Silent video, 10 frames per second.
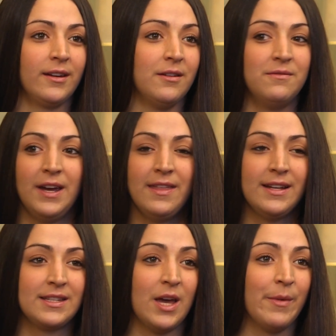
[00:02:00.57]
convey
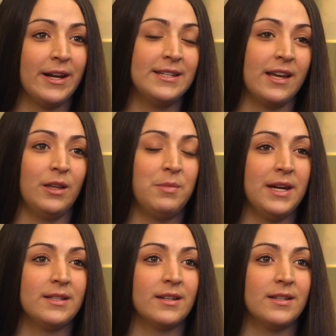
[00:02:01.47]
that to them on a daily
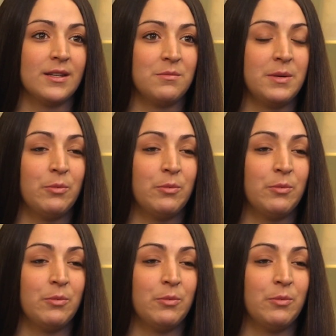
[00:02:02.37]
basis, and